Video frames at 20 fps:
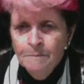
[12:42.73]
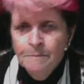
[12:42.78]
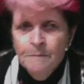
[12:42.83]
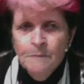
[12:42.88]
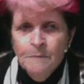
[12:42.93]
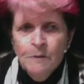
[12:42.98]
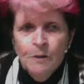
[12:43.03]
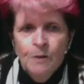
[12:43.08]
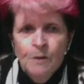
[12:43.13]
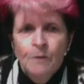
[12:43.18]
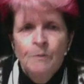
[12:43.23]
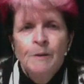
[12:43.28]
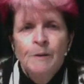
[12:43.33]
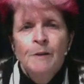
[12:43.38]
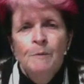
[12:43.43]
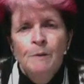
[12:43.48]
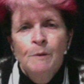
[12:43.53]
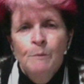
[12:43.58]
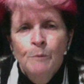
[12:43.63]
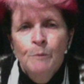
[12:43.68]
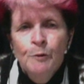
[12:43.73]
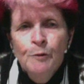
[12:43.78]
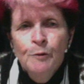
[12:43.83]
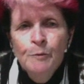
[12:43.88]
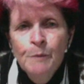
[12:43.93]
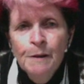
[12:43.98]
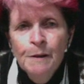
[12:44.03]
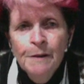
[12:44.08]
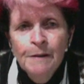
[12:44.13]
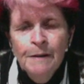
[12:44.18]
So rhythm and
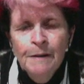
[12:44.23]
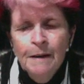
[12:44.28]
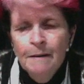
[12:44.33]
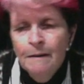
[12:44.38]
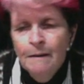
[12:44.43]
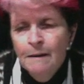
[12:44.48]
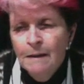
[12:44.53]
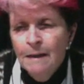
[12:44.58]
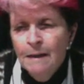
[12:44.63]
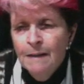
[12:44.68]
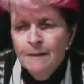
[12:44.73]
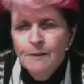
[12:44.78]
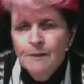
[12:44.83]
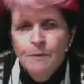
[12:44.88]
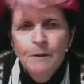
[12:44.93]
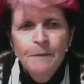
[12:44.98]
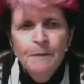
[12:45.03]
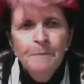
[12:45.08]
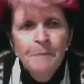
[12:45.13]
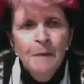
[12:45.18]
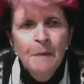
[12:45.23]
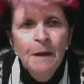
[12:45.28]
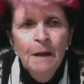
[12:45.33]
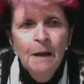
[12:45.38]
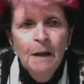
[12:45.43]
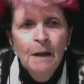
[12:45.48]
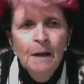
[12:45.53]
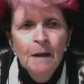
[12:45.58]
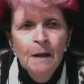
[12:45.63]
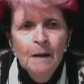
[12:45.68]
movement, now our last one.
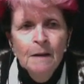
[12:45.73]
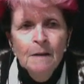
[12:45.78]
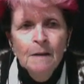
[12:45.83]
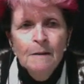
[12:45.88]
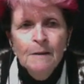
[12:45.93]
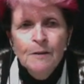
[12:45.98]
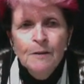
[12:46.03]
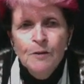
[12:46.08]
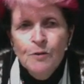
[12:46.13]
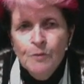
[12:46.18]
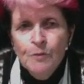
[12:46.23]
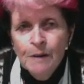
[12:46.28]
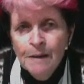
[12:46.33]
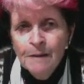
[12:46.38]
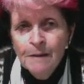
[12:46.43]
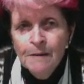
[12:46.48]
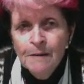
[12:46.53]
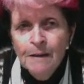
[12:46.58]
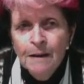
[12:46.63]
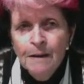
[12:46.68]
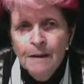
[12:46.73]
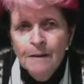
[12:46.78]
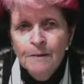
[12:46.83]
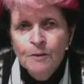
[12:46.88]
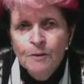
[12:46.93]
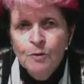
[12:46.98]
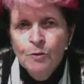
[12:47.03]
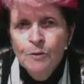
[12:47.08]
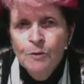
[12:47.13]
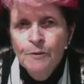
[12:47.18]
The strength are
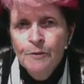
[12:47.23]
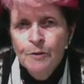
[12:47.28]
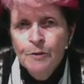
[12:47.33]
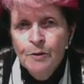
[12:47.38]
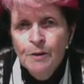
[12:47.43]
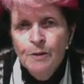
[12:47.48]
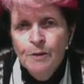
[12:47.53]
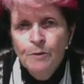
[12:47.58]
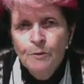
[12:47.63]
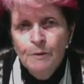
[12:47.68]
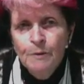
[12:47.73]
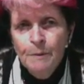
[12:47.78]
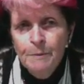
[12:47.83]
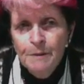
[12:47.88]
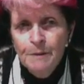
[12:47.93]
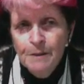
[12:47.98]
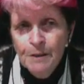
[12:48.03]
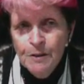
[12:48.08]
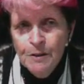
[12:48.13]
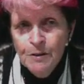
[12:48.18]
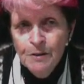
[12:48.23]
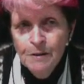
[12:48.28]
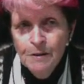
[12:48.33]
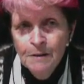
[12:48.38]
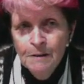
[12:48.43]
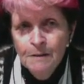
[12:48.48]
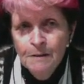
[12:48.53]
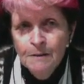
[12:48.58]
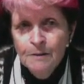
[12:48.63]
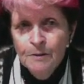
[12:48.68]
good vertical repetition,
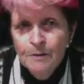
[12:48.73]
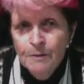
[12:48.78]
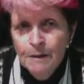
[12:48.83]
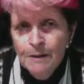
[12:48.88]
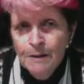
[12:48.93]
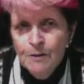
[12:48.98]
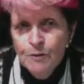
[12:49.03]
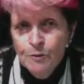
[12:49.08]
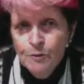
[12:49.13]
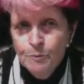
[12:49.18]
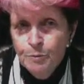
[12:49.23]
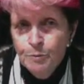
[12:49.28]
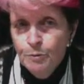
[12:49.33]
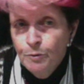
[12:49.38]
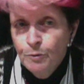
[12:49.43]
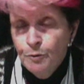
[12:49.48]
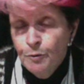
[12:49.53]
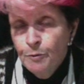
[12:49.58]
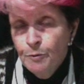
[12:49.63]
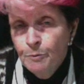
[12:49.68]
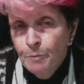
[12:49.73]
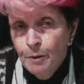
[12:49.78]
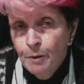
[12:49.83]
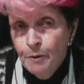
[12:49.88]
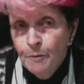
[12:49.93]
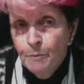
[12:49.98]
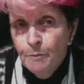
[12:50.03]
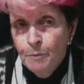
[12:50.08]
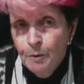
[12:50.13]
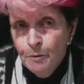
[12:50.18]
directional pulls from both
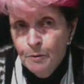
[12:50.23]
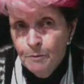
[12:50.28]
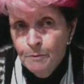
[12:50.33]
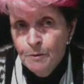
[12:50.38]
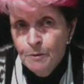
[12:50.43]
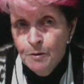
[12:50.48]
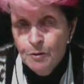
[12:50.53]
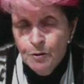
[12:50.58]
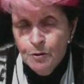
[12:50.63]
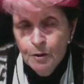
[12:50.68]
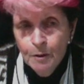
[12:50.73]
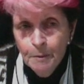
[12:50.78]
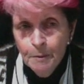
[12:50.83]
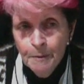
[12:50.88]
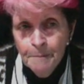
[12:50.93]
bottom to top.